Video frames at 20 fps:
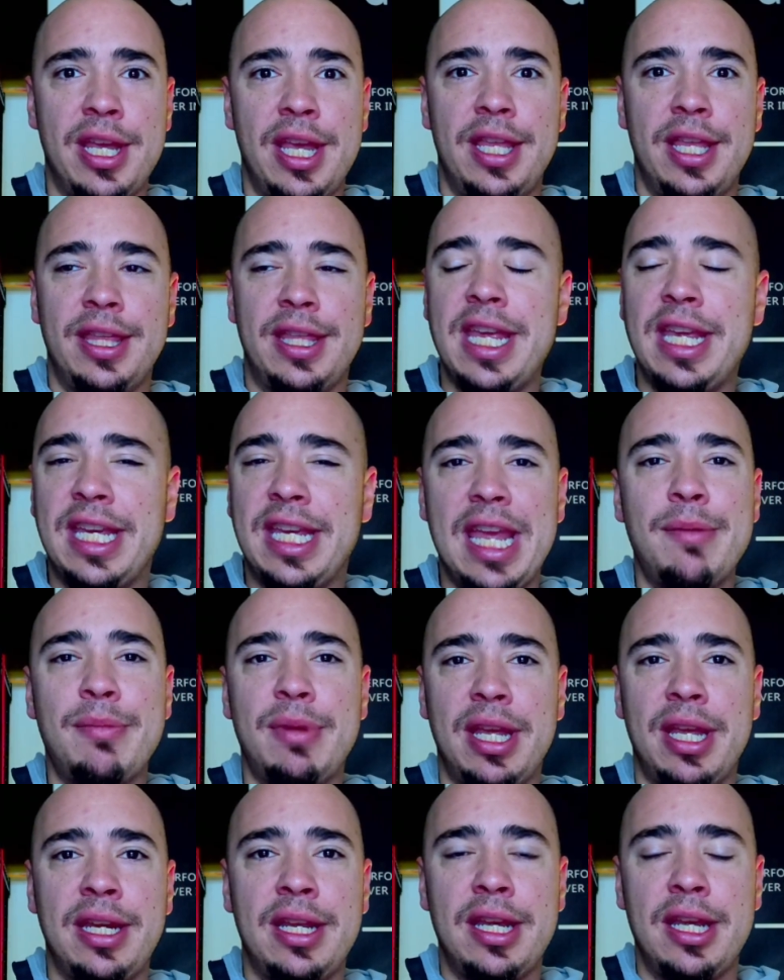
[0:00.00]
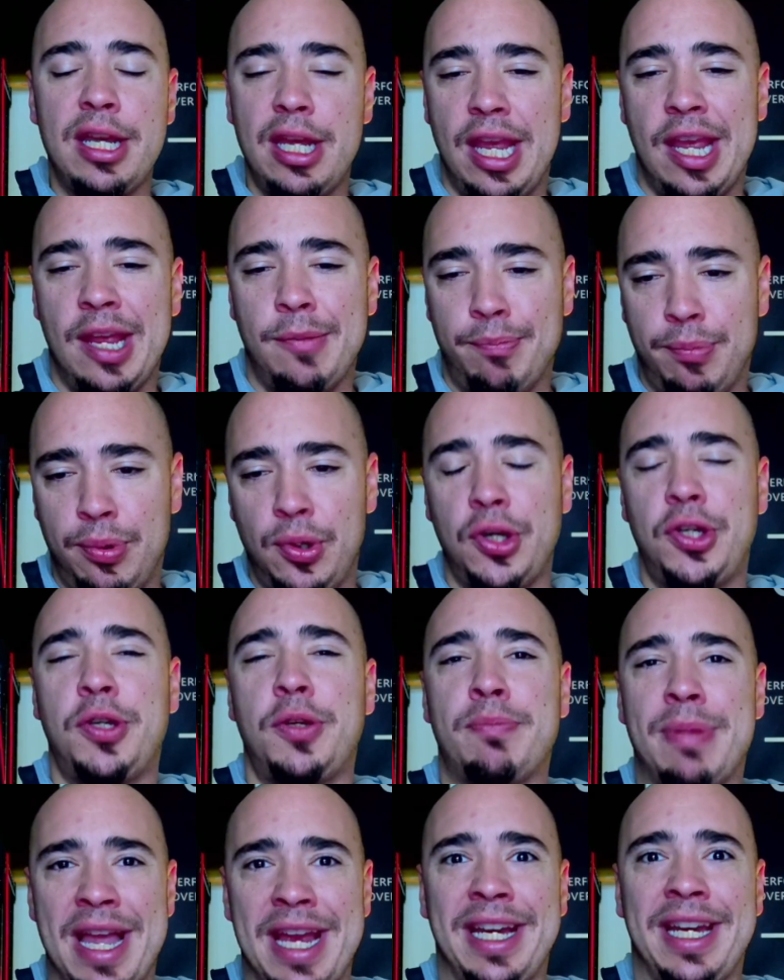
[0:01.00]
They came in and pushed
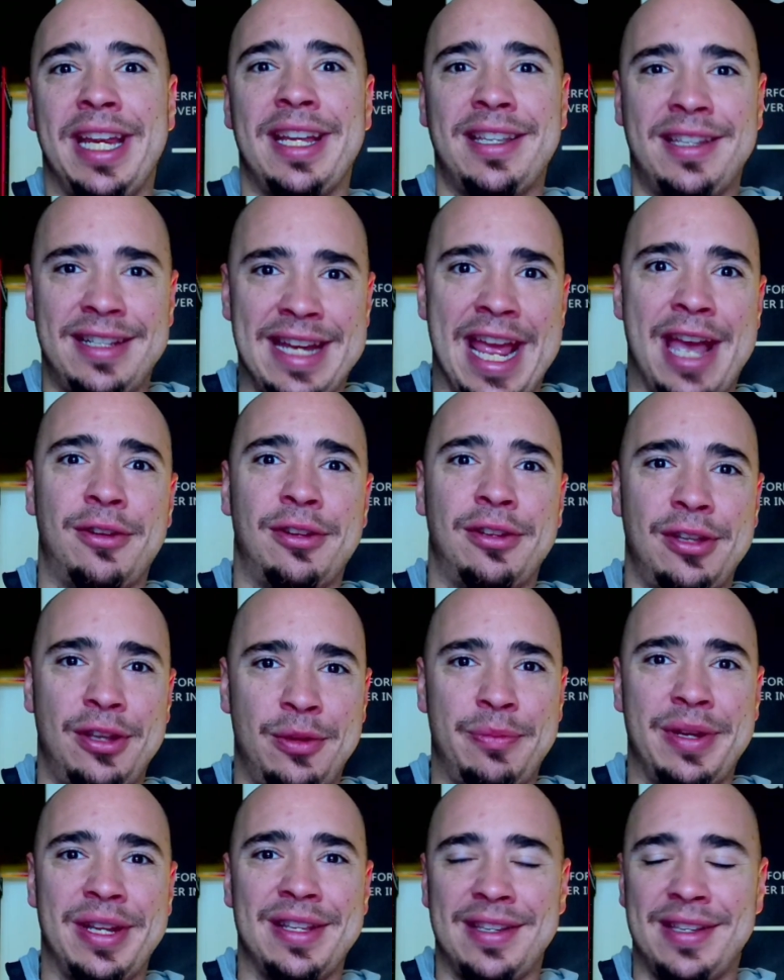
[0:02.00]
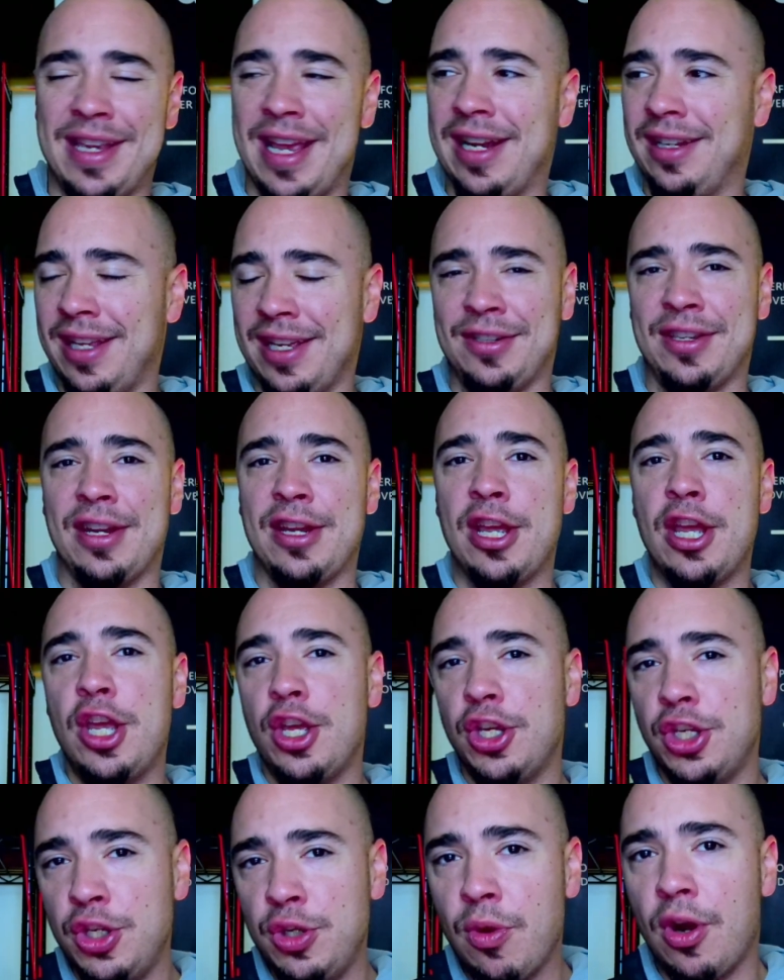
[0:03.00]
Binance down a little bit and said, listen,
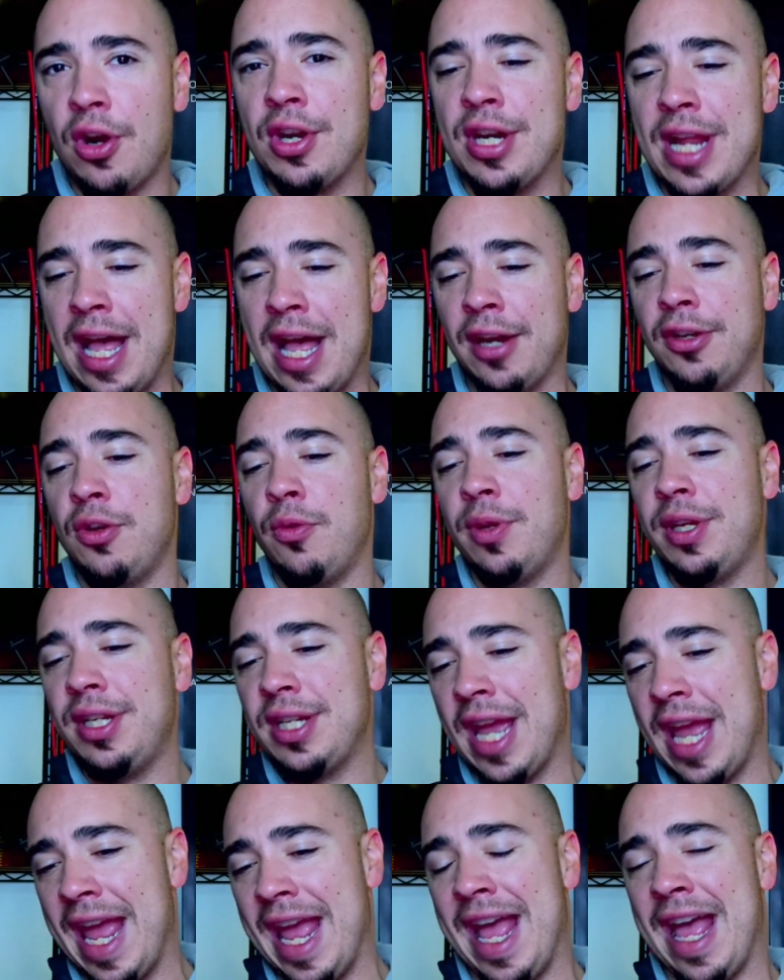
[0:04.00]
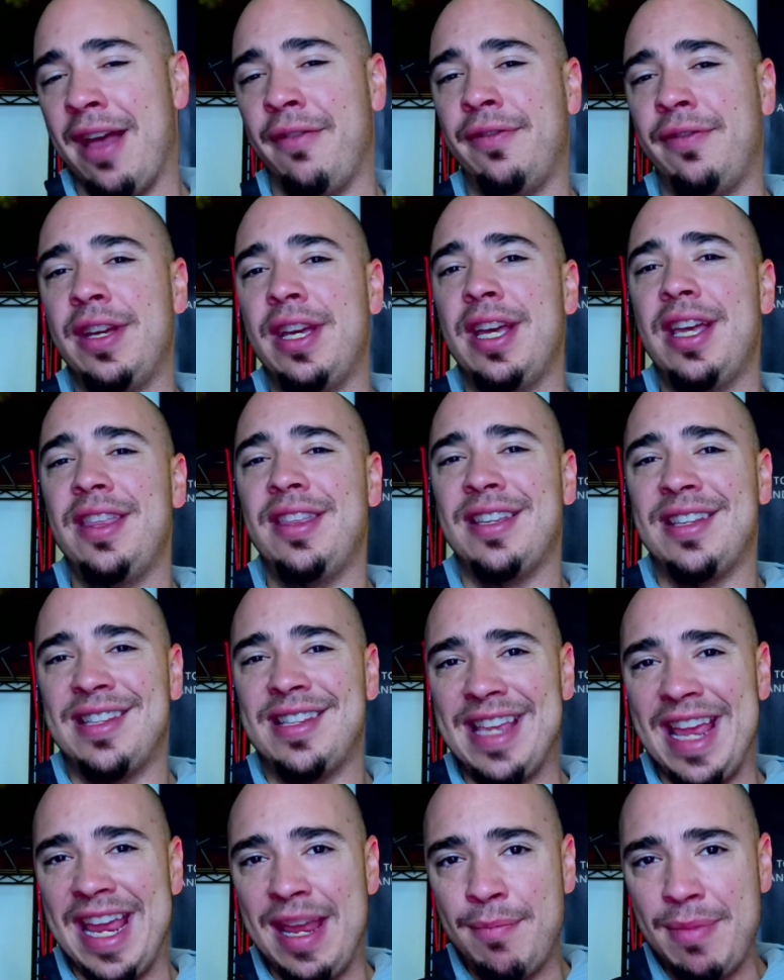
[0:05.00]
you are not going to have the
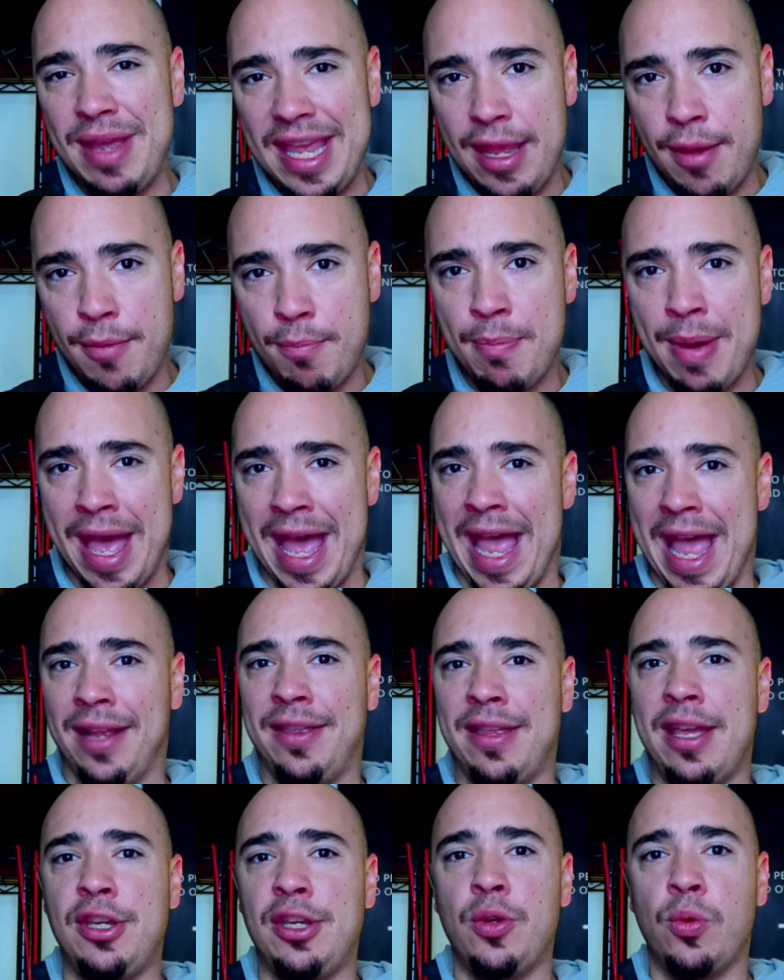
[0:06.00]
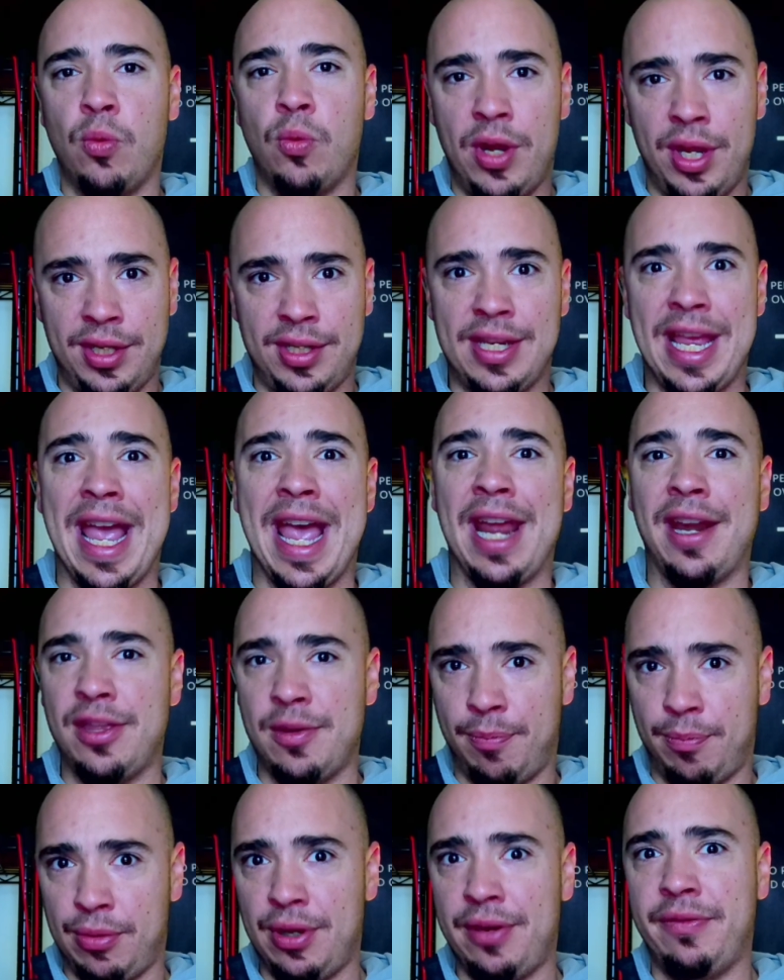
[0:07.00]
same impact that you once had in the
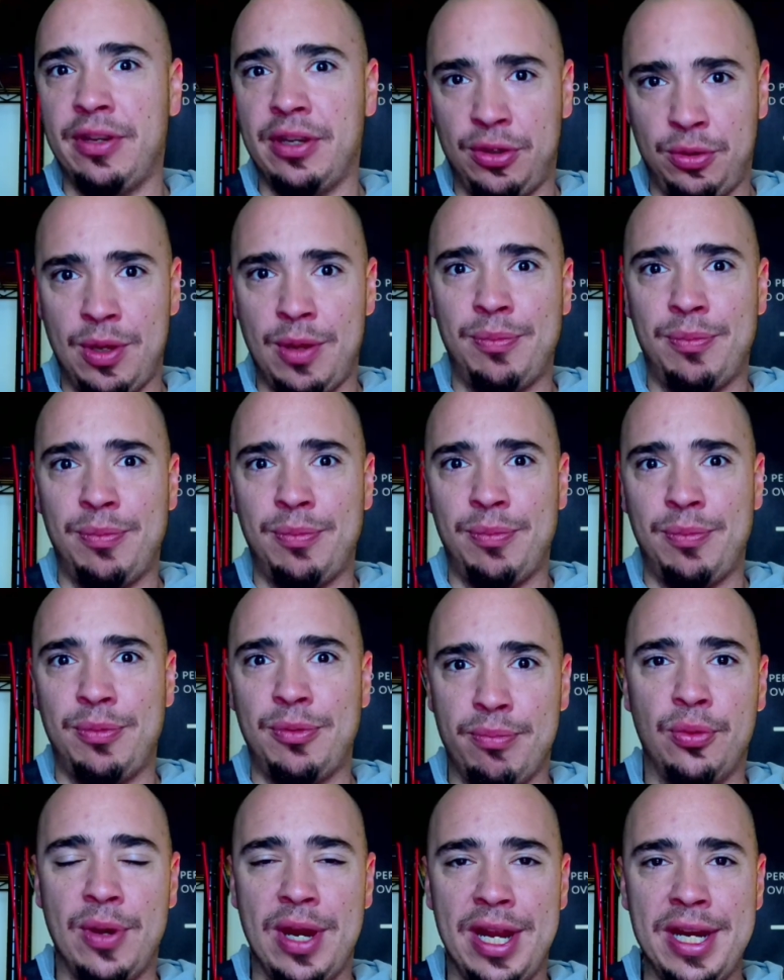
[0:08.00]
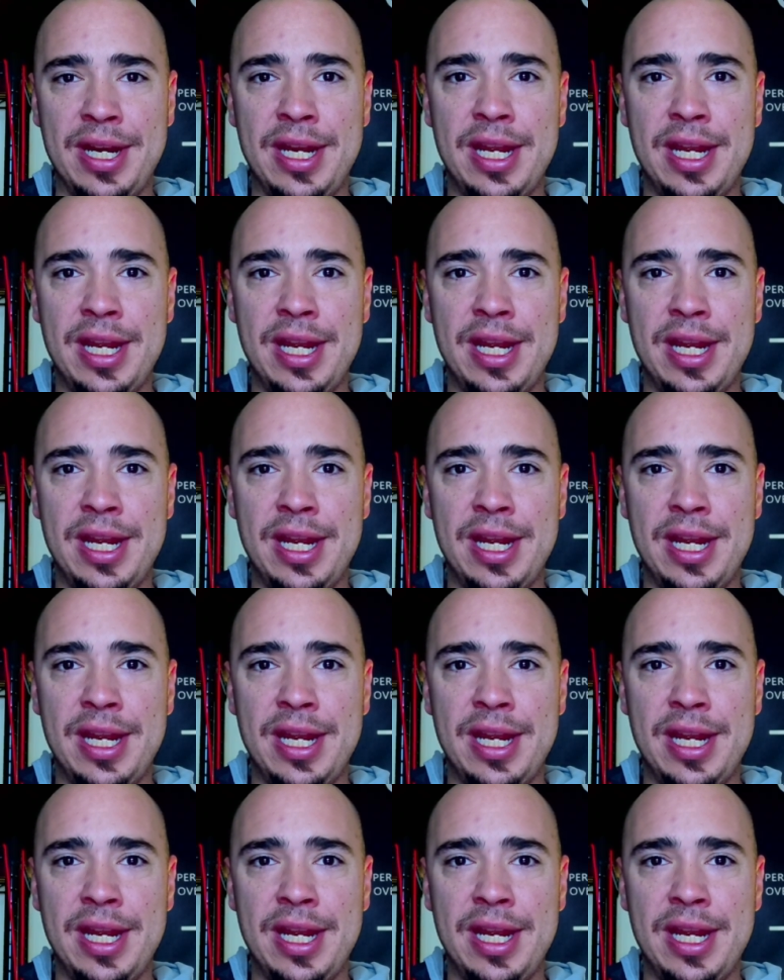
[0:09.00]
previous crypto bull run.